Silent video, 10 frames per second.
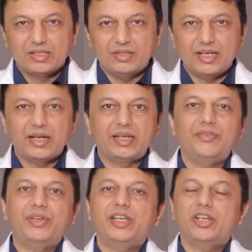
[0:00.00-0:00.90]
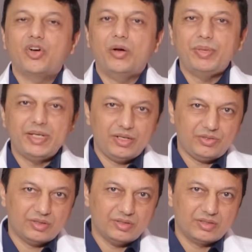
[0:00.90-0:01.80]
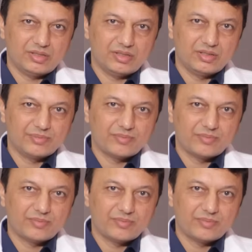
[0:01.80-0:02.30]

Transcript: They are given in combinations